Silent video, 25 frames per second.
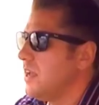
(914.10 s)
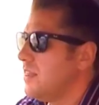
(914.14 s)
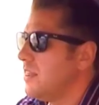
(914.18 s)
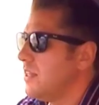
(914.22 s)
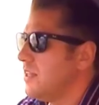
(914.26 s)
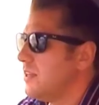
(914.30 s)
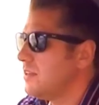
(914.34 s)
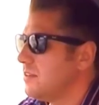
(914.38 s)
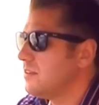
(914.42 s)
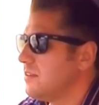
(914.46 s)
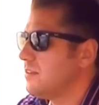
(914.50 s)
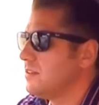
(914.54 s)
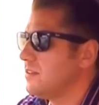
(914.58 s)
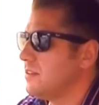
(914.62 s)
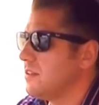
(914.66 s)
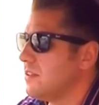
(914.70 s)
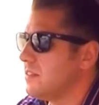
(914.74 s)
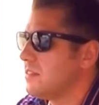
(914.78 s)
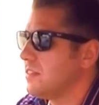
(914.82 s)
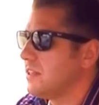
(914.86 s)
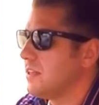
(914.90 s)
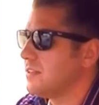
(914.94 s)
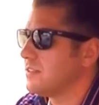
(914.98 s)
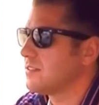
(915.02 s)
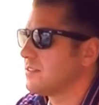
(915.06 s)
and then
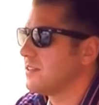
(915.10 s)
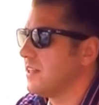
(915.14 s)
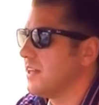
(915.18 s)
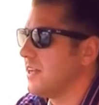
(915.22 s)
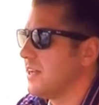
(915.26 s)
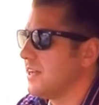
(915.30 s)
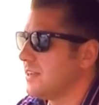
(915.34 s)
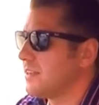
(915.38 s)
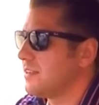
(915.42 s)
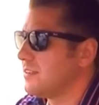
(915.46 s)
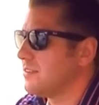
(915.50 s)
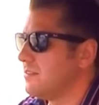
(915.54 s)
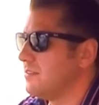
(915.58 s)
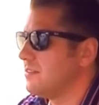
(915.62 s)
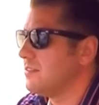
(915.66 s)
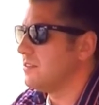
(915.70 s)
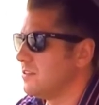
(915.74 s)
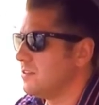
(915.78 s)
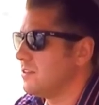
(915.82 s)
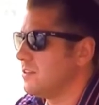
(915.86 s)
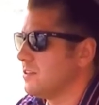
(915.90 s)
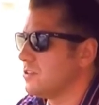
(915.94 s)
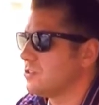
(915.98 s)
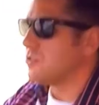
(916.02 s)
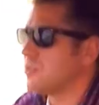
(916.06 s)
things like
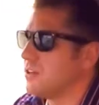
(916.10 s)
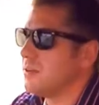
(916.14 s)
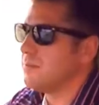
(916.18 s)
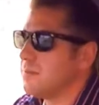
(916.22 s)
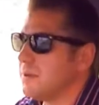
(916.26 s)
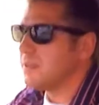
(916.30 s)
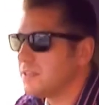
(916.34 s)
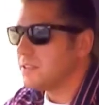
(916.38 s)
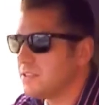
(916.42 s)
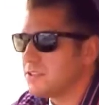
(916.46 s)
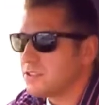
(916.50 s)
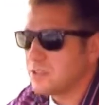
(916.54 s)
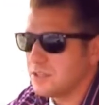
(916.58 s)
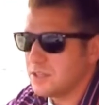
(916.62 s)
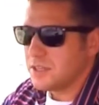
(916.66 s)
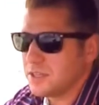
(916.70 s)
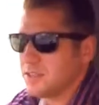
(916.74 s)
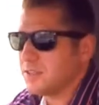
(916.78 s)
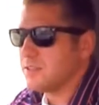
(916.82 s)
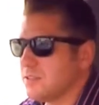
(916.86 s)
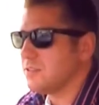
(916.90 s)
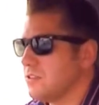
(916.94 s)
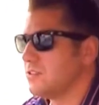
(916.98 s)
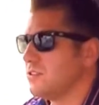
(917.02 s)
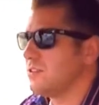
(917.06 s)
you know, treatment. Should
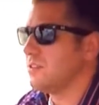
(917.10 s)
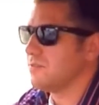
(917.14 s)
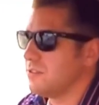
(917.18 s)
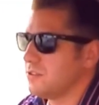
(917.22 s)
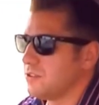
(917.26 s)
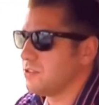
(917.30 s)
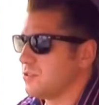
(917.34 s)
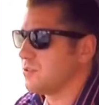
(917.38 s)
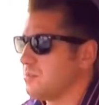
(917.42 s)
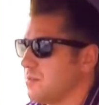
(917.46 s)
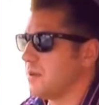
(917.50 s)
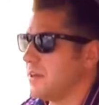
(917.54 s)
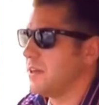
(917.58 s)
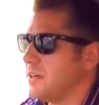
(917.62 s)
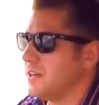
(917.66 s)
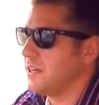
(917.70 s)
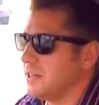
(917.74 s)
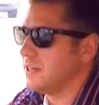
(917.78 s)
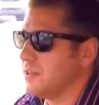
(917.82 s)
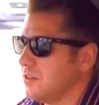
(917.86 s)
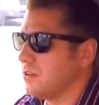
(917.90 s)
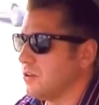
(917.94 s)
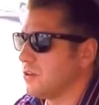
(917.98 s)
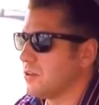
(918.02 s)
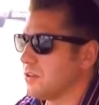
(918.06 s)
a should a first responder
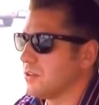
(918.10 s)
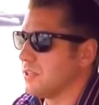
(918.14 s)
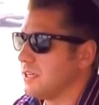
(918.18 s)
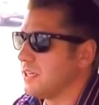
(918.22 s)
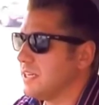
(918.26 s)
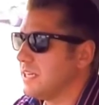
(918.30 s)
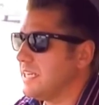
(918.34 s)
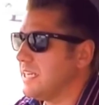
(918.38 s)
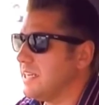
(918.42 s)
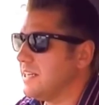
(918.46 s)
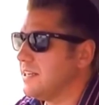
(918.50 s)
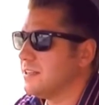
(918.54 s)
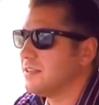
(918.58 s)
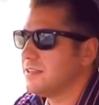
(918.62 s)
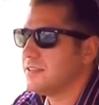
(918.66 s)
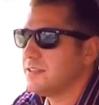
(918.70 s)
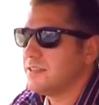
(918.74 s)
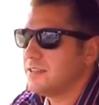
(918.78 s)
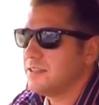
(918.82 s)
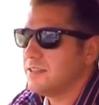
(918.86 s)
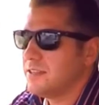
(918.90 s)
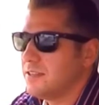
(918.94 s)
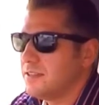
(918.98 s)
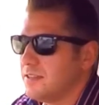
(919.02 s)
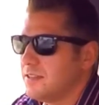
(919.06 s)
here locally need
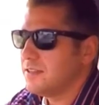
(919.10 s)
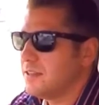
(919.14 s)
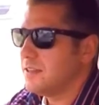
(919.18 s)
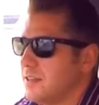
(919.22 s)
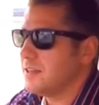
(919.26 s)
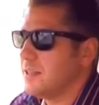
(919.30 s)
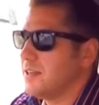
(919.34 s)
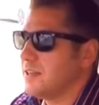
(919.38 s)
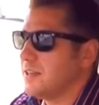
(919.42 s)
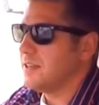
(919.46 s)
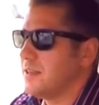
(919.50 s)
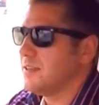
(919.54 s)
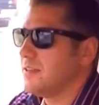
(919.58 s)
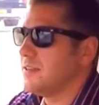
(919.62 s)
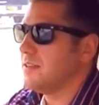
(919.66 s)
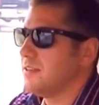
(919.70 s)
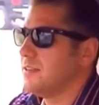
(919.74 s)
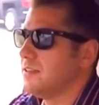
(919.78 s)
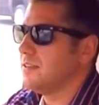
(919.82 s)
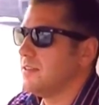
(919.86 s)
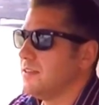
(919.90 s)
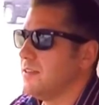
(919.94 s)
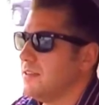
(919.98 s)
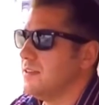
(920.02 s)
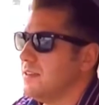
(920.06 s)
uh,
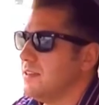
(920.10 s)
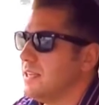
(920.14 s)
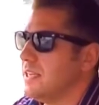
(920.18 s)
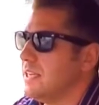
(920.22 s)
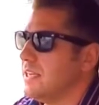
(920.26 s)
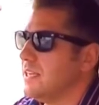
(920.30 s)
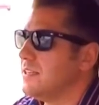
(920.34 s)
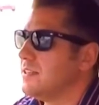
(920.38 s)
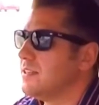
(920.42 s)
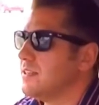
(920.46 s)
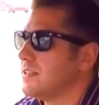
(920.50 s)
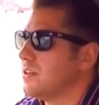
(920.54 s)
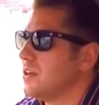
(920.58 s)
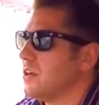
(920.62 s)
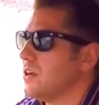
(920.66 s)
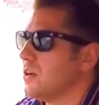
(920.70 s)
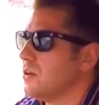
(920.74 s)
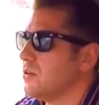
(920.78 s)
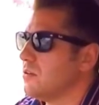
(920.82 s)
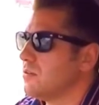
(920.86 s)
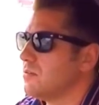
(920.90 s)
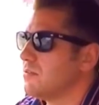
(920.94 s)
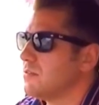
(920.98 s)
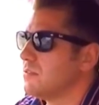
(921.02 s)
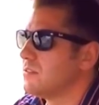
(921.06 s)
need to
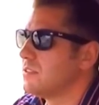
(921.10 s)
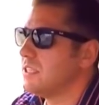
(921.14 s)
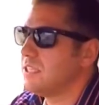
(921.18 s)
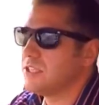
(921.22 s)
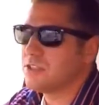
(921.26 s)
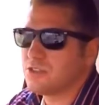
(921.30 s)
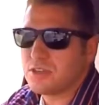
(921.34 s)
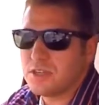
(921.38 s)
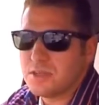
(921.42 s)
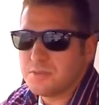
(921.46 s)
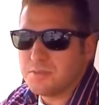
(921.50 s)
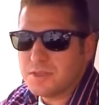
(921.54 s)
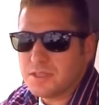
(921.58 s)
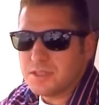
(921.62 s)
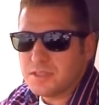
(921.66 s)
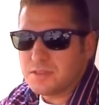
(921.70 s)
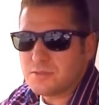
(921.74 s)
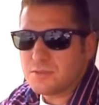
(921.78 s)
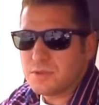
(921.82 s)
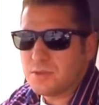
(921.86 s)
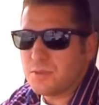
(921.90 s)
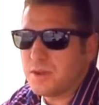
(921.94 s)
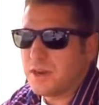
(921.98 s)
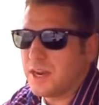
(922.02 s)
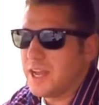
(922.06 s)
go seek
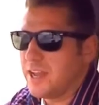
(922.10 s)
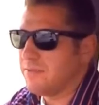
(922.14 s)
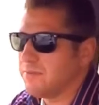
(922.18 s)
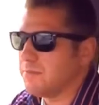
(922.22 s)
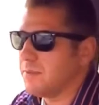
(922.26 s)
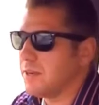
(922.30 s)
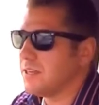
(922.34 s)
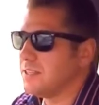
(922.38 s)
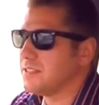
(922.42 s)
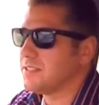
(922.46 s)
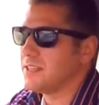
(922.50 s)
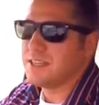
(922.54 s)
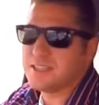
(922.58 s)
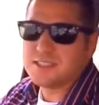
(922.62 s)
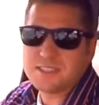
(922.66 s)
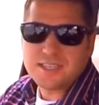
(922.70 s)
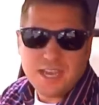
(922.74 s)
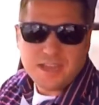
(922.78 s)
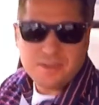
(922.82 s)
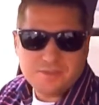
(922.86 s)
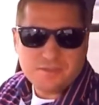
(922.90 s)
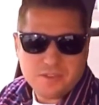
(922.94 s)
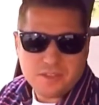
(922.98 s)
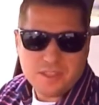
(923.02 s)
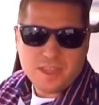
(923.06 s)
treatment, we want to have money set
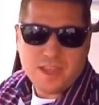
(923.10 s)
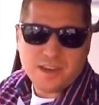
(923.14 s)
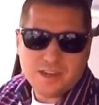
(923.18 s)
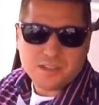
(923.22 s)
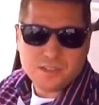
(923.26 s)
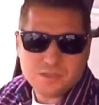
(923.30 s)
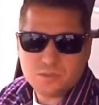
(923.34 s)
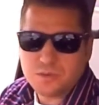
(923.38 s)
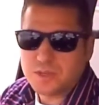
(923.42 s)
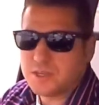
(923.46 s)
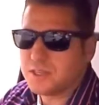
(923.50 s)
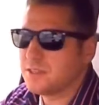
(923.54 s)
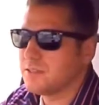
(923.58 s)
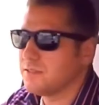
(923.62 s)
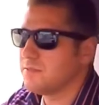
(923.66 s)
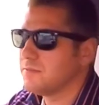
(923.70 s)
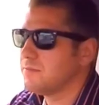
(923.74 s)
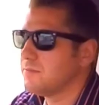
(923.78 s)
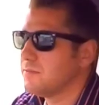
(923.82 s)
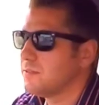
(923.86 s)
aside for that as well.